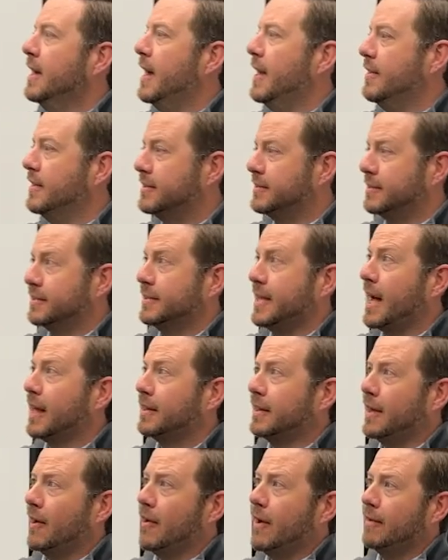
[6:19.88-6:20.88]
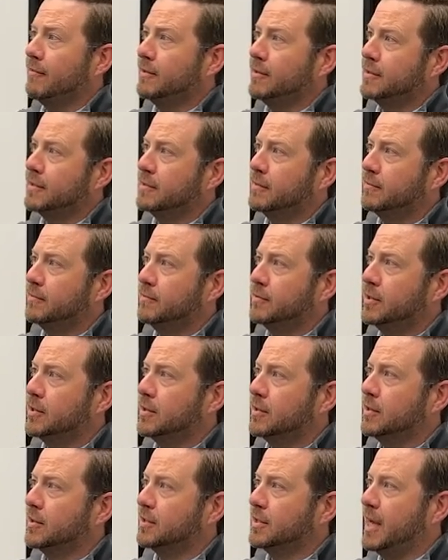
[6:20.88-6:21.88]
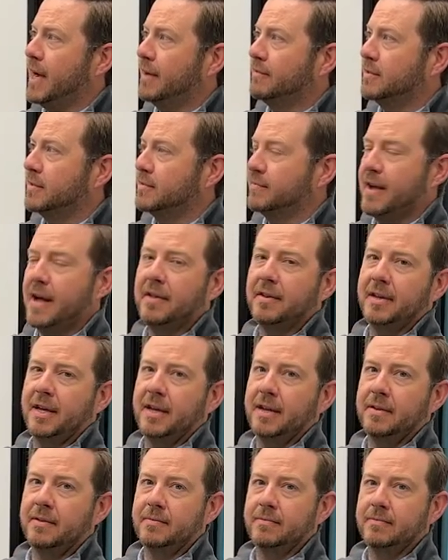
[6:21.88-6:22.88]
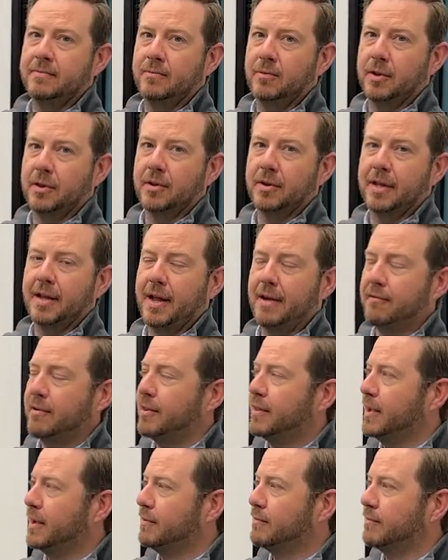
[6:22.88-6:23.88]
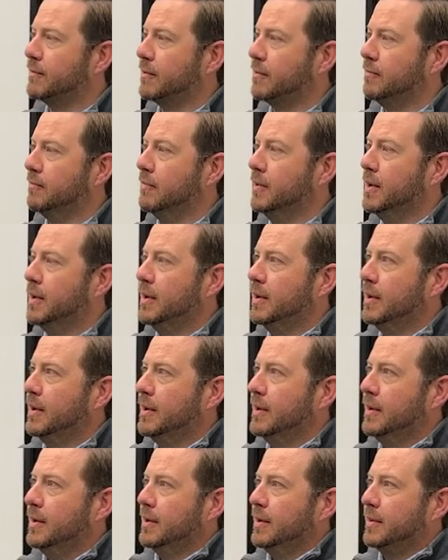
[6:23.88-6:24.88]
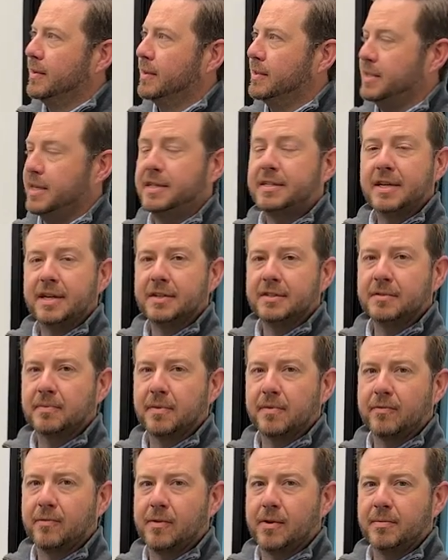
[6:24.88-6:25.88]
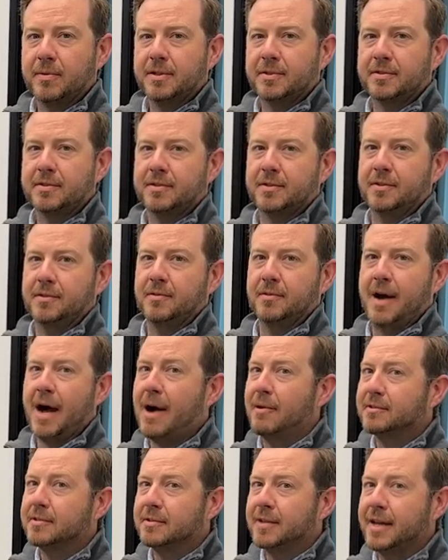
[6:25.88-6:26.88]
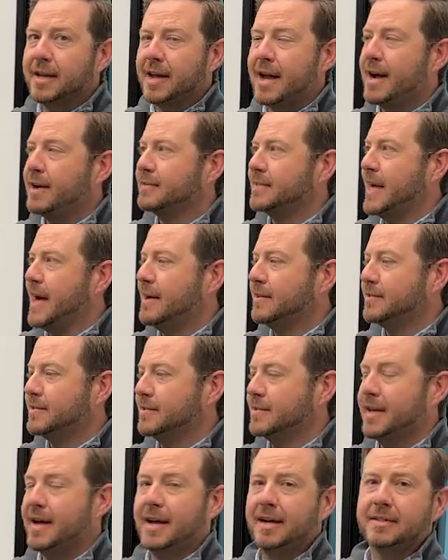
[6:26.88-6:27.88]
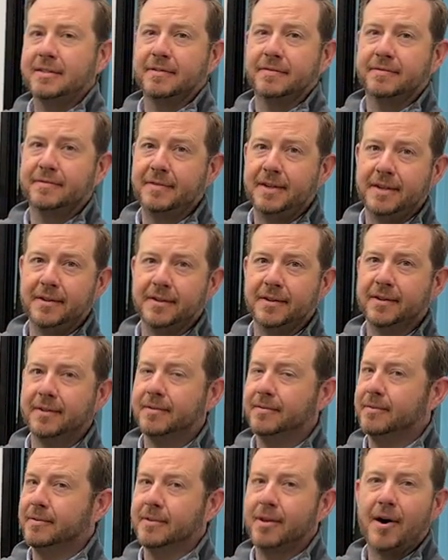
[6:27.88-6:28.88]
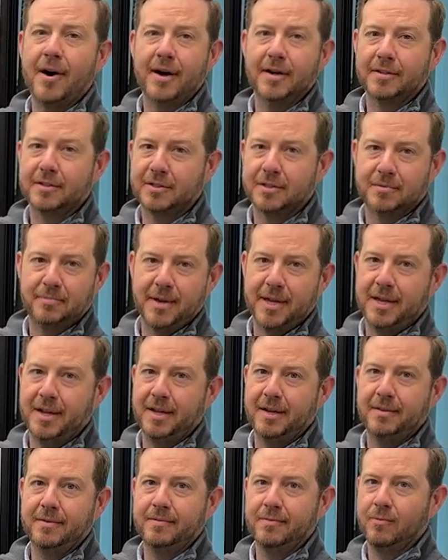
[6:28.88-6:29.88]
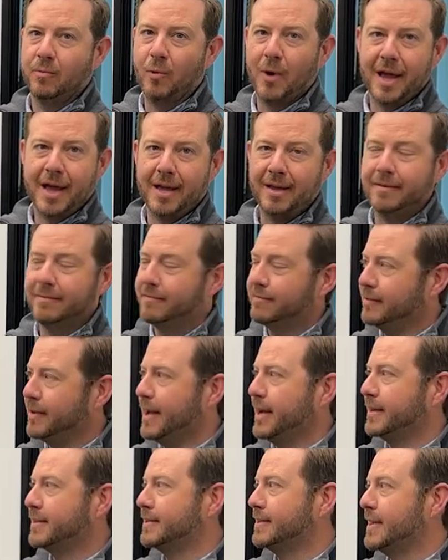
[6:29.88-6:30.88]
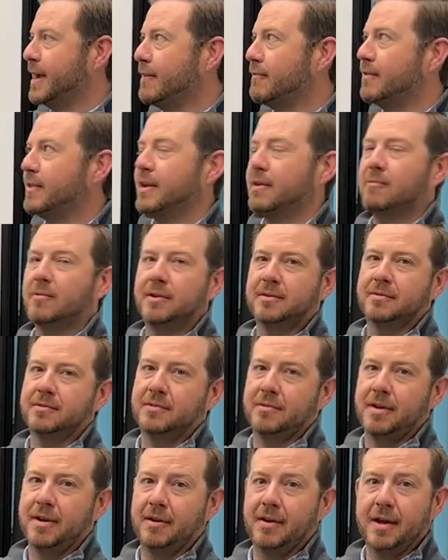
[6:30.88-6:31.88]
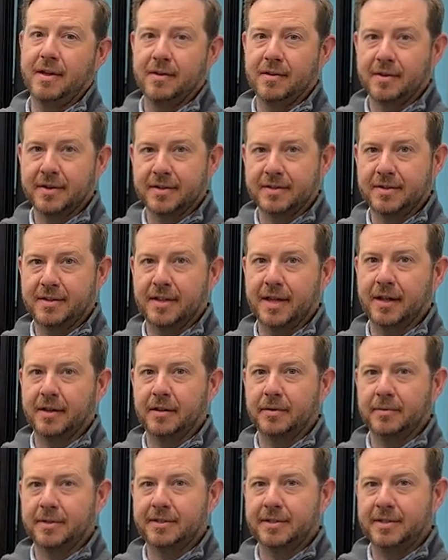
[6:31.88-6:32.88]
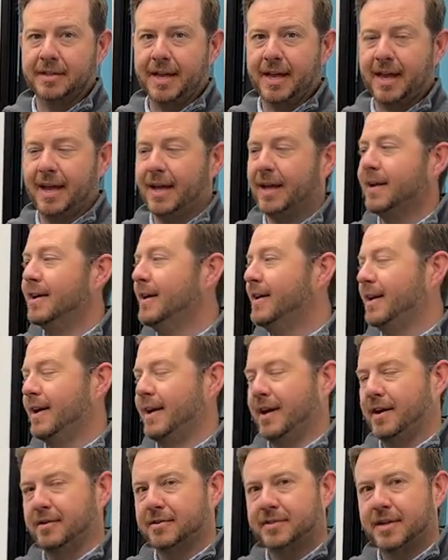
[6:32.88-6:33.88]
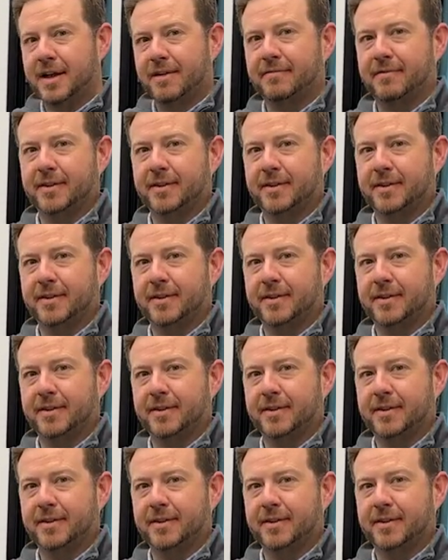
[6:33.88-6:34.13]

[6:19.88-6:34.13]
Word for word: and this is exactly how every single Fujikura shaft is validated. We look at everything from the details of performance to how it's laid out, to how it's designed, to feel, launch, spin, weight, flex, everything runs through here. And you're going to see that a little bit today in your shaft